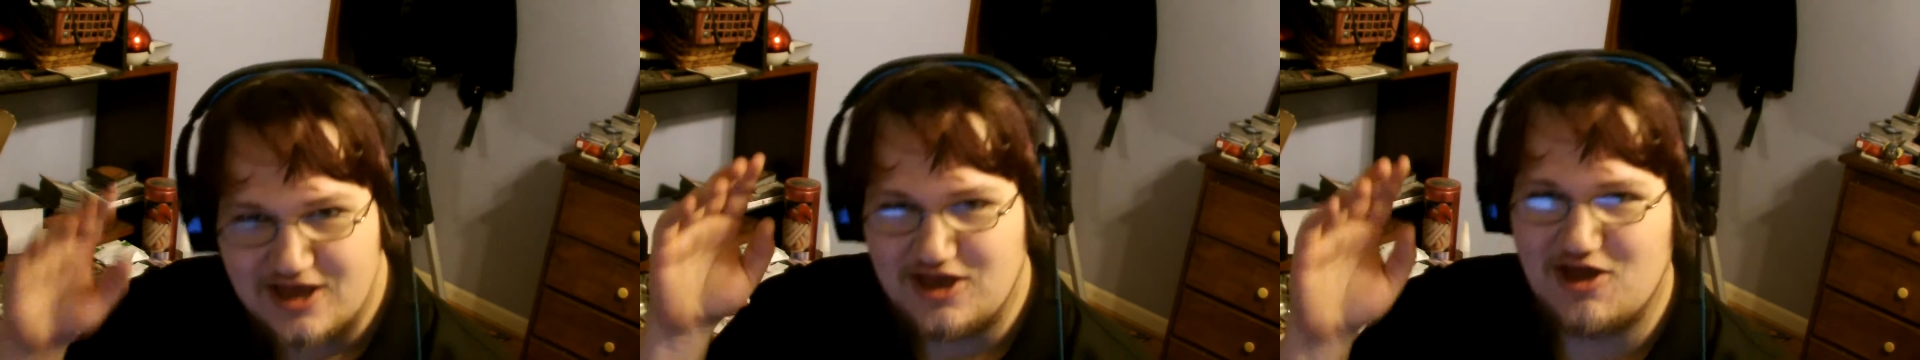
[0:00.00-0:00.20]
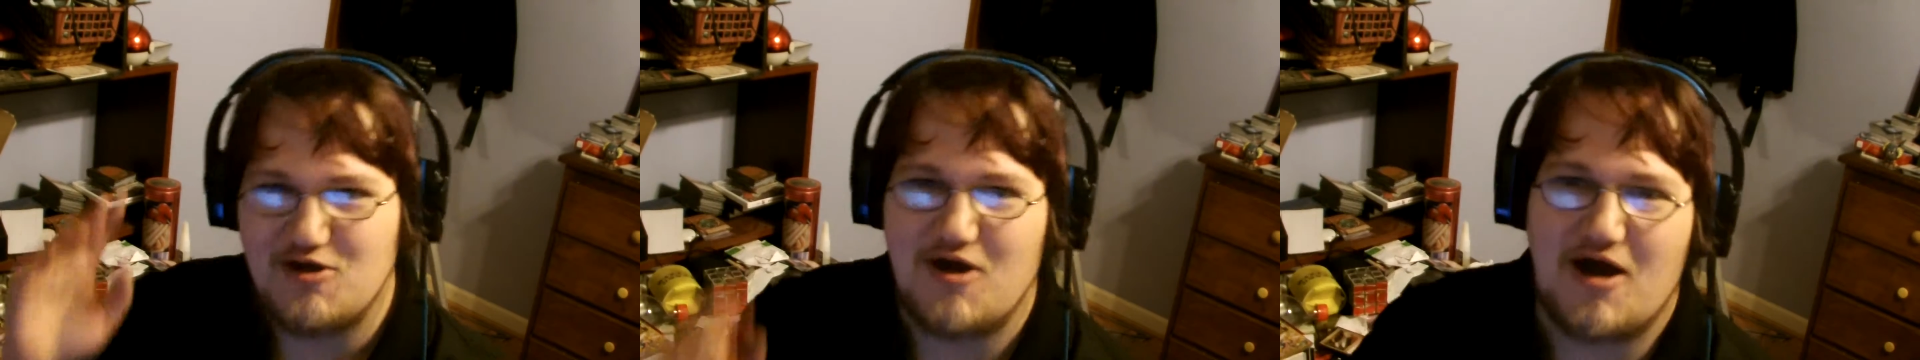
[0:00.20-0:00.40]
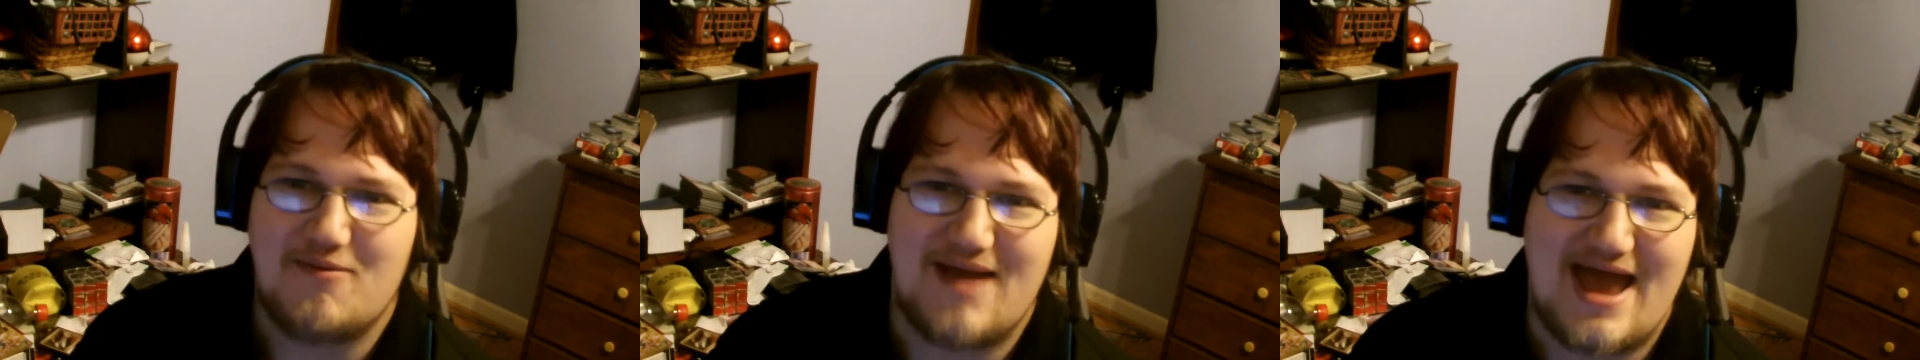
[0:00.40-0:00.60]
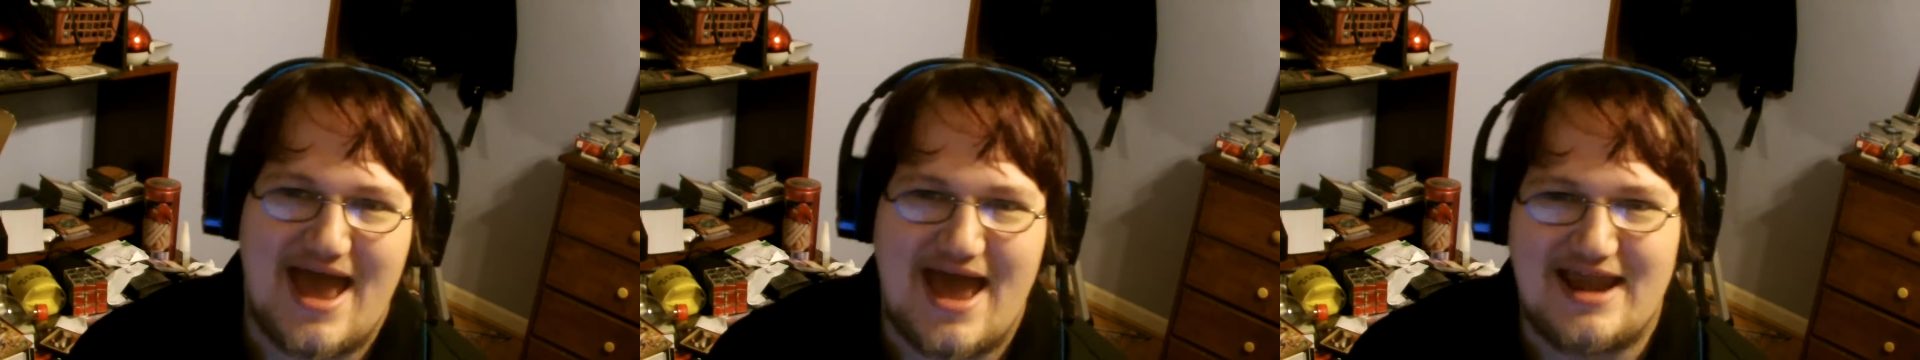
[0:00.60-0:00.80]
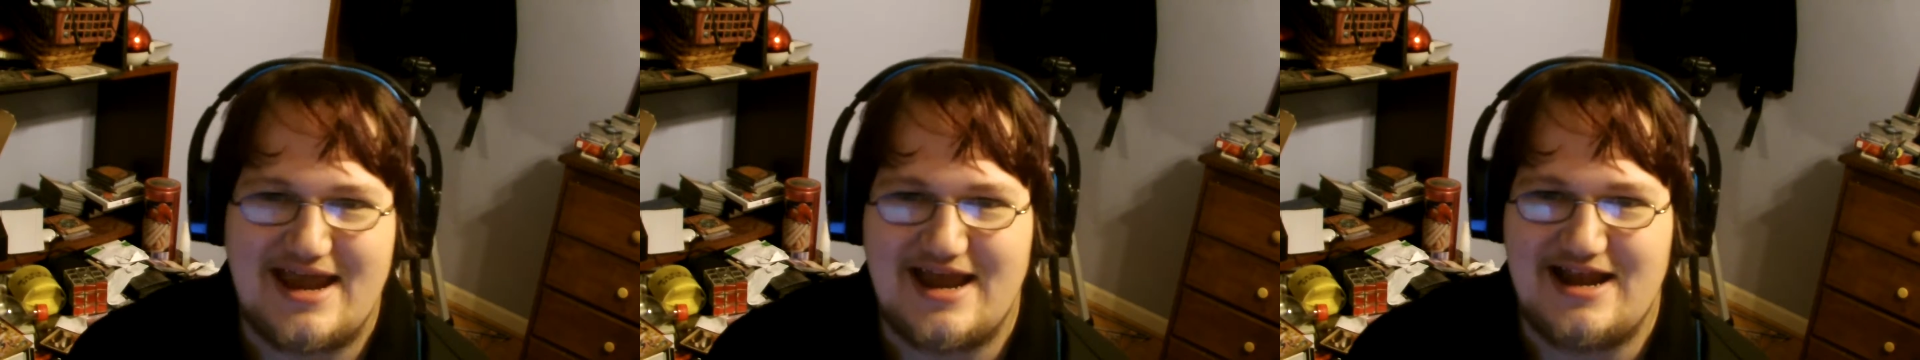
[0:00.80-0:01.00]
You
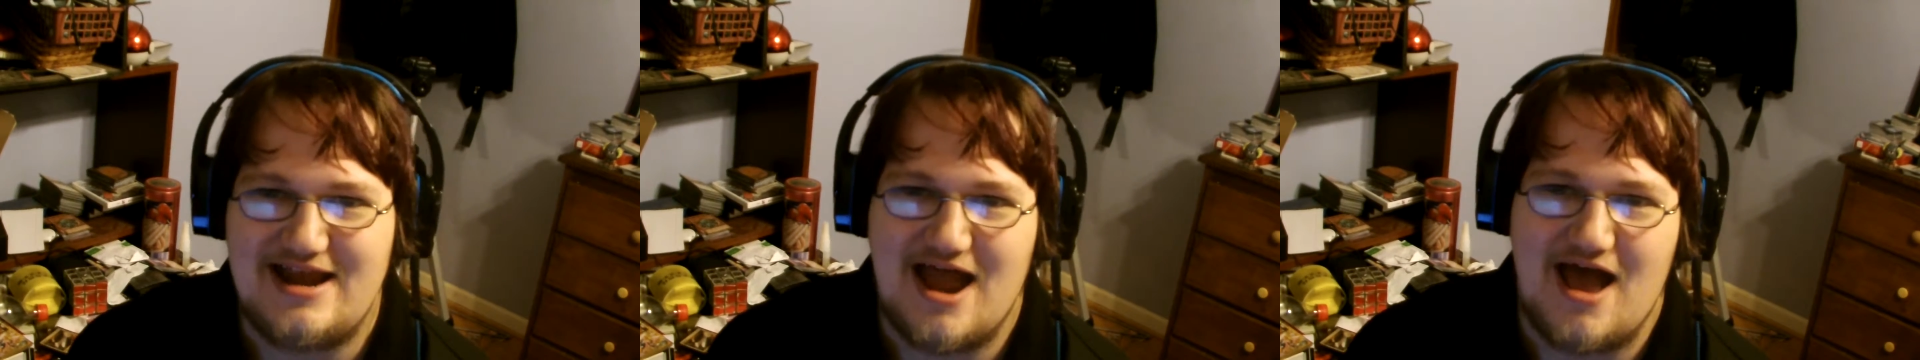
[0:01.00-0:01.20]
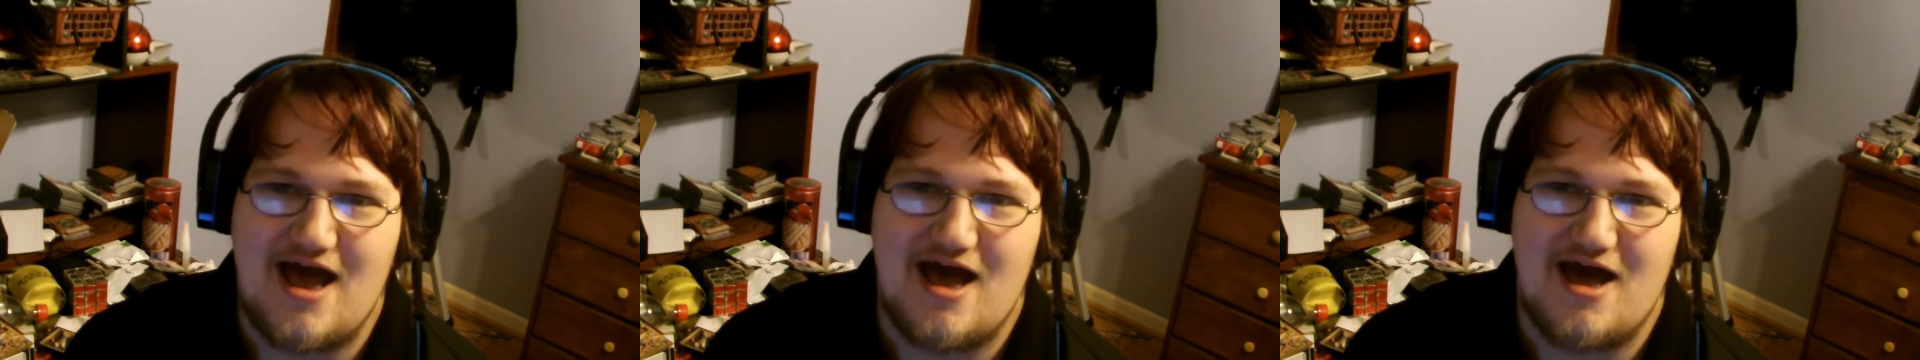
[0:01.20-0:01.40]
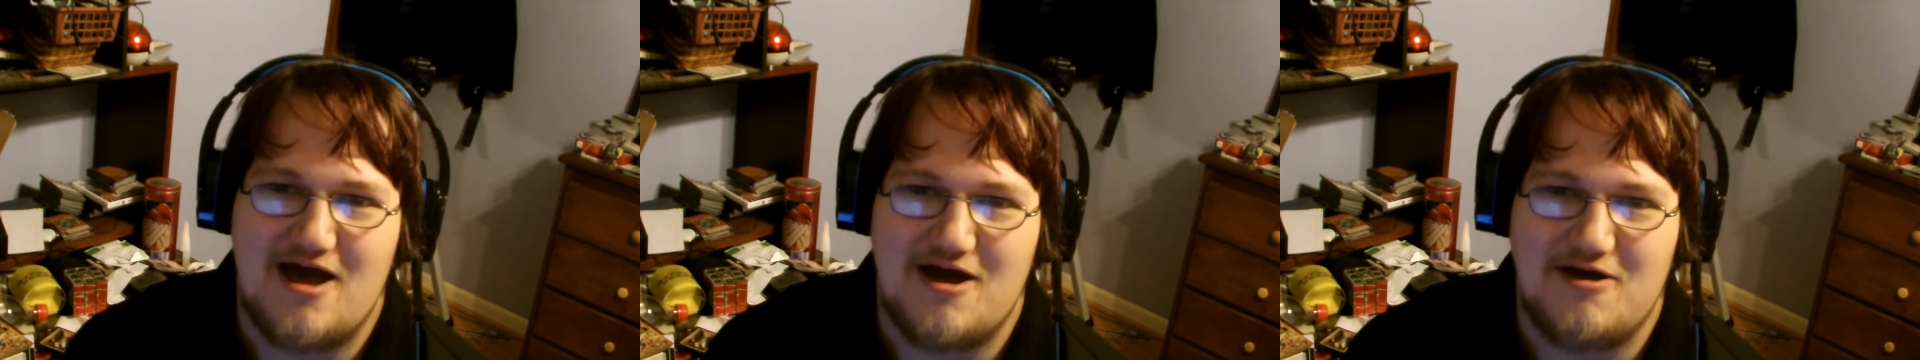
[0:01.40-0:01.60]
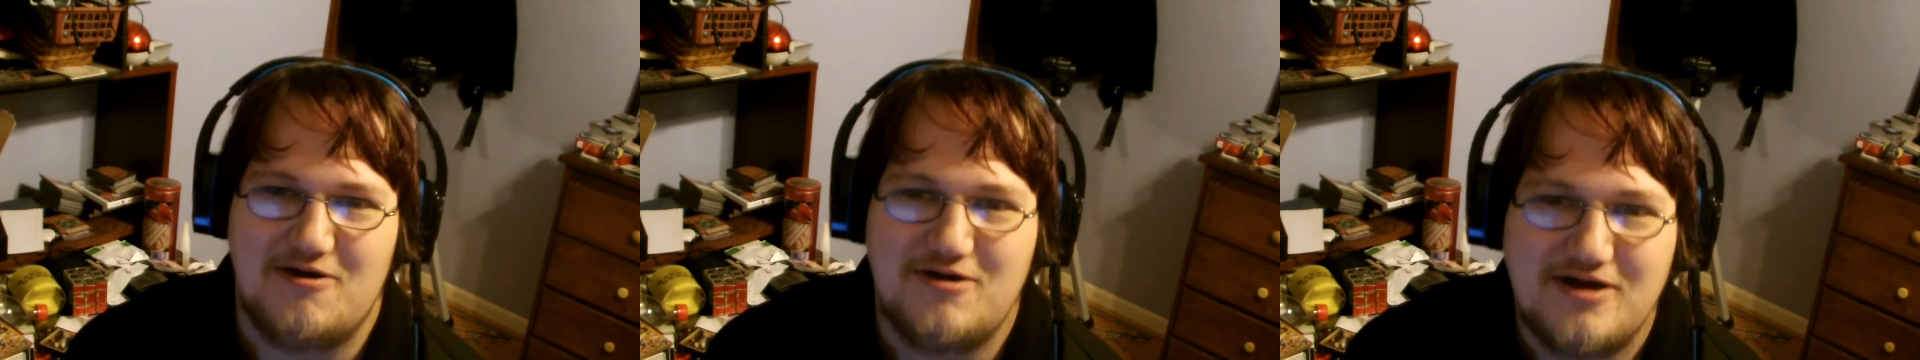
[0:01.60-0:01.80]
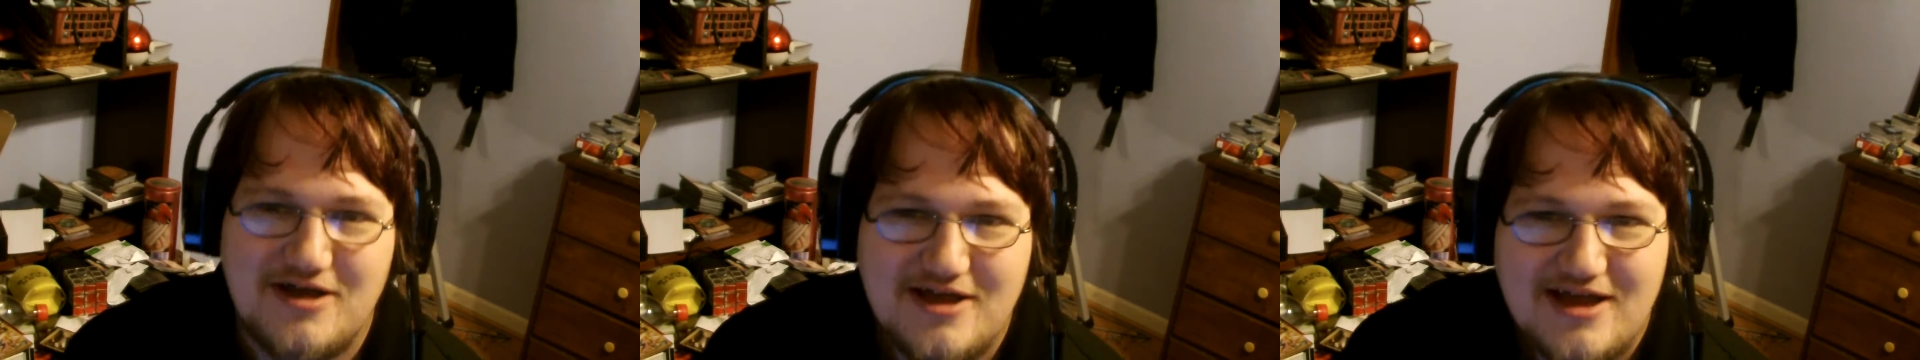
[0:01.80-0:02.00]
already
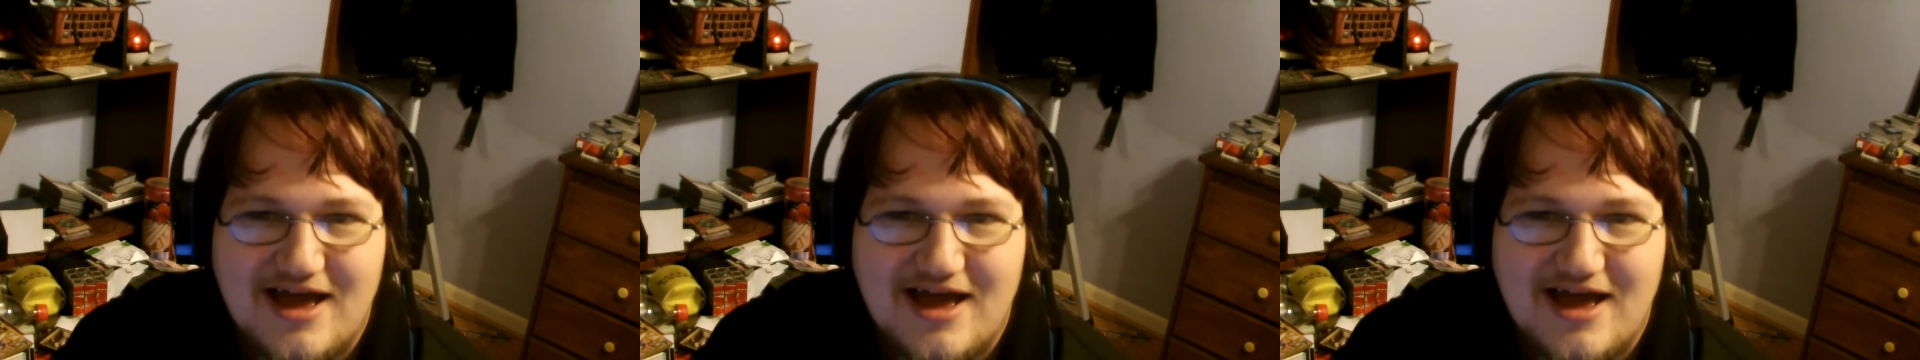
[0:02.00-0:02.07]
know.